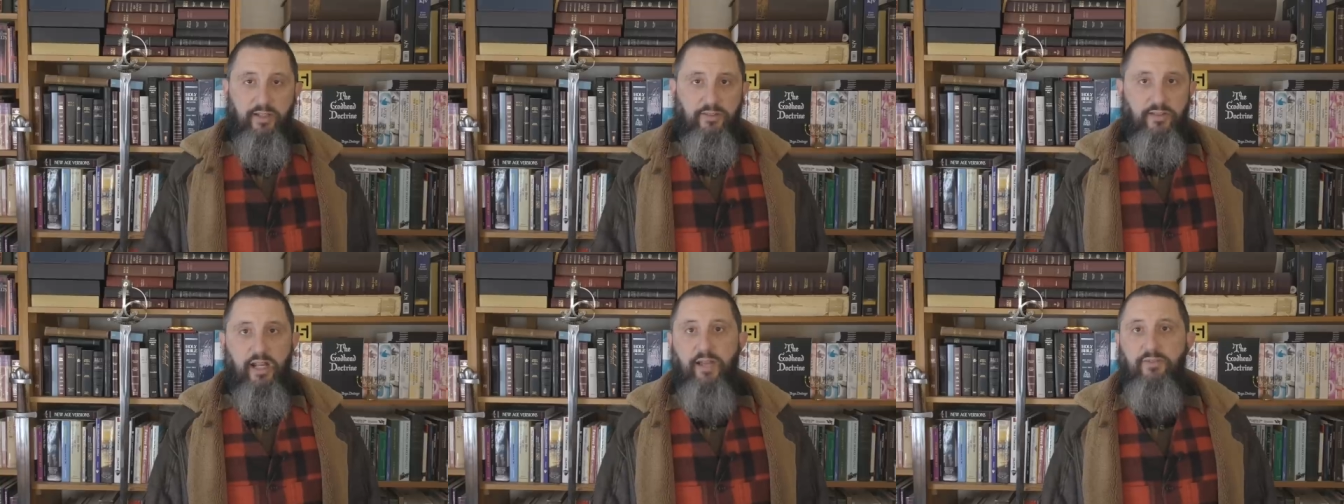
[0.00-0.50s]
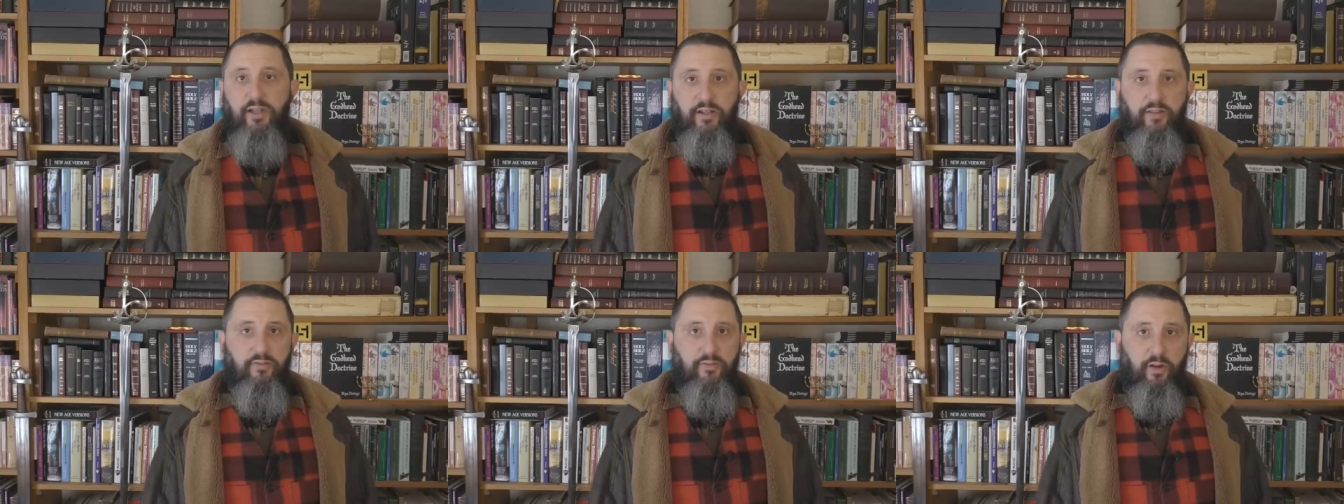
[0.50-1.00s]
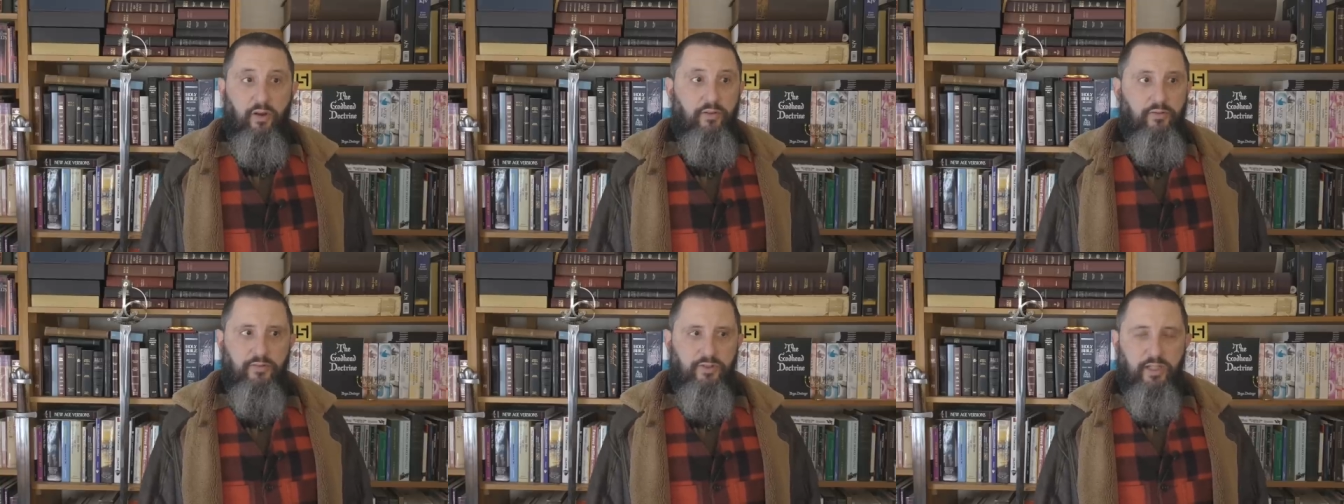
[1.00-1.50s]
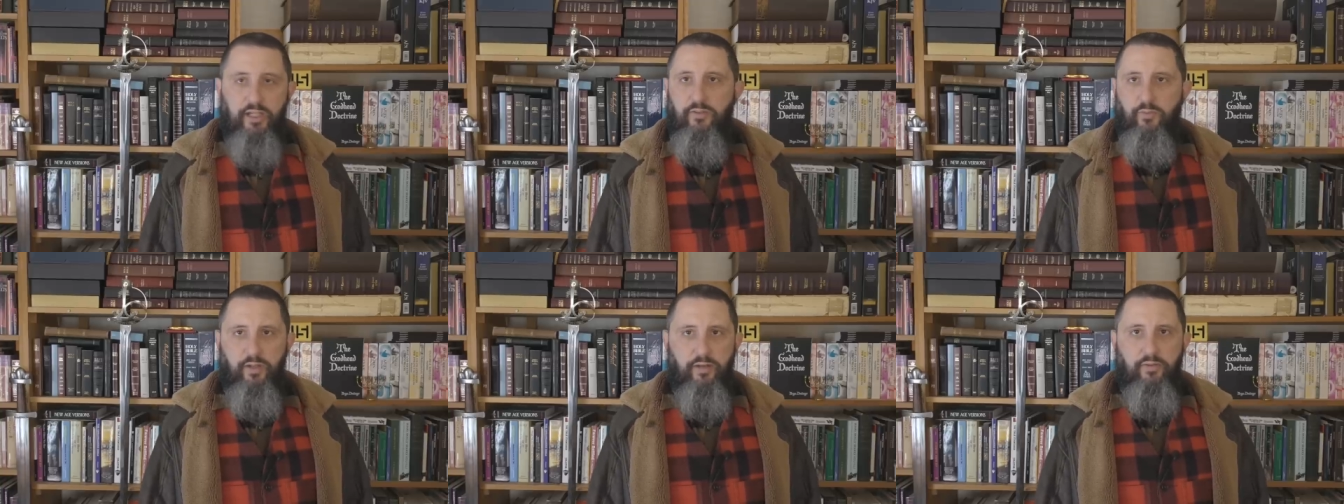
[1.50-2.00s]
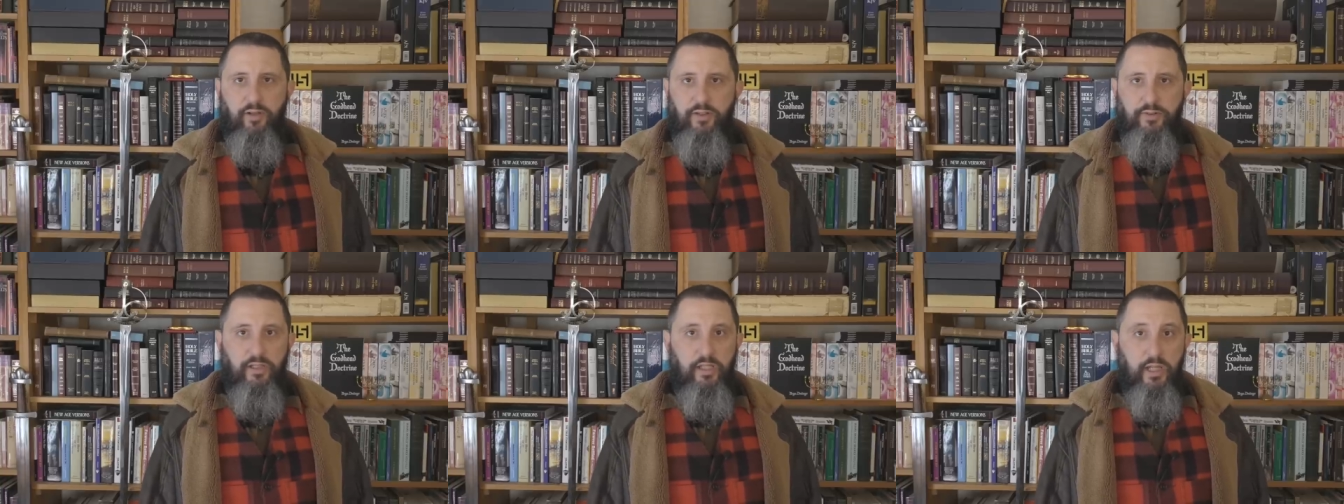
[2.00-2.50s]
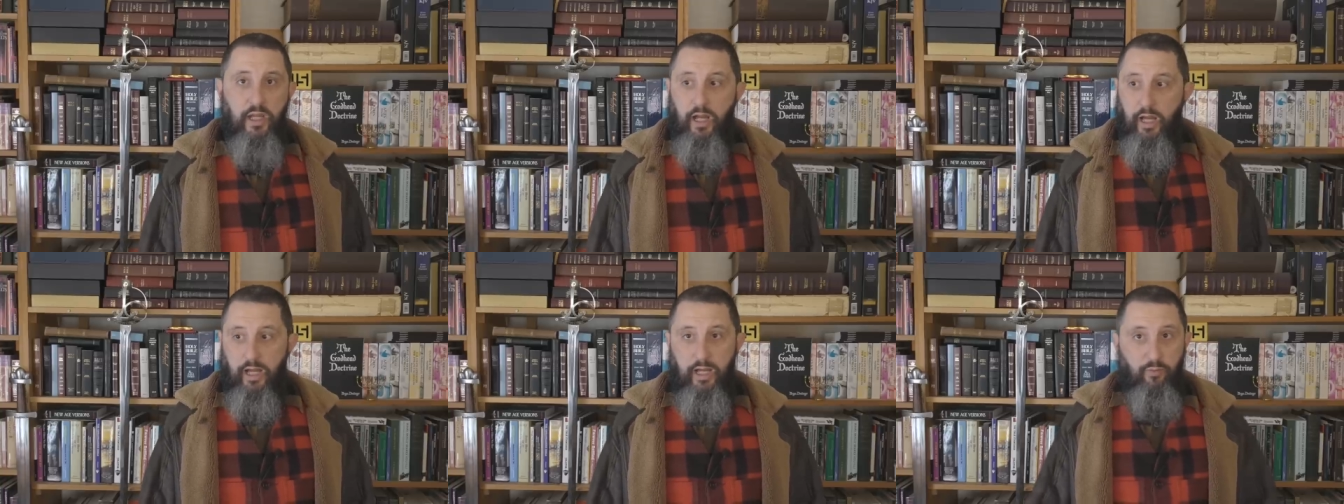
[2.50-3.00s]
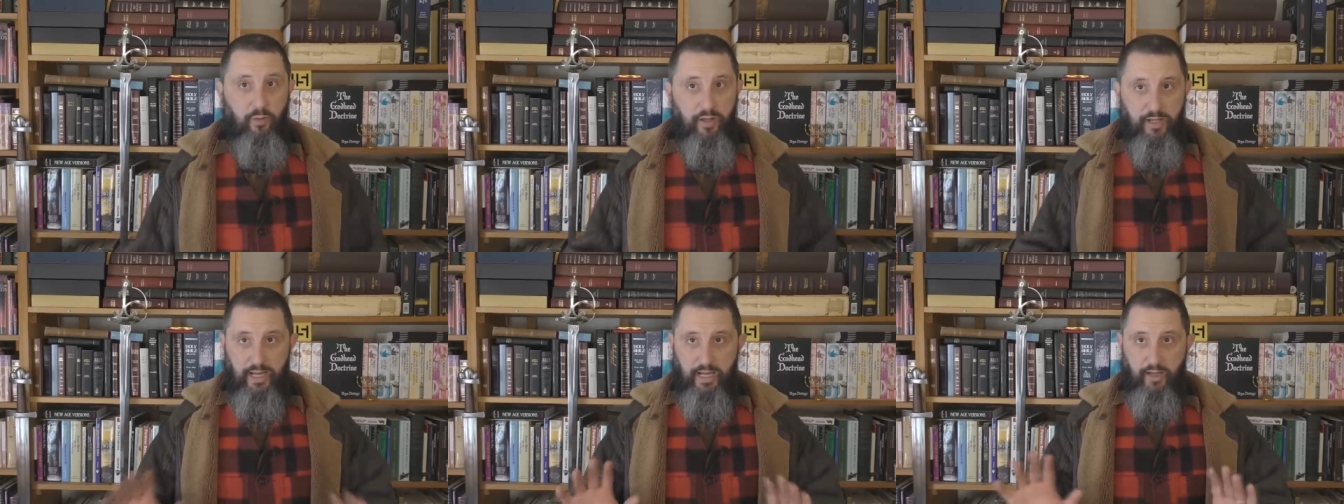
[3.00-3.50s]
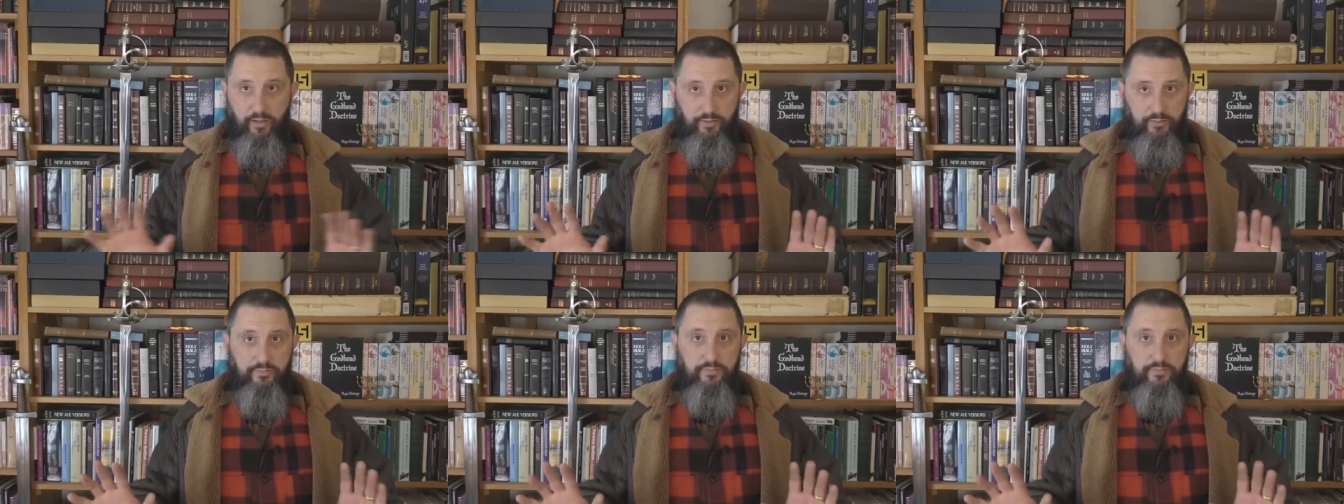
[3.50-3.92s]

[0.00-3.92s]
things that I've done and thought and said and whatever else. I want out.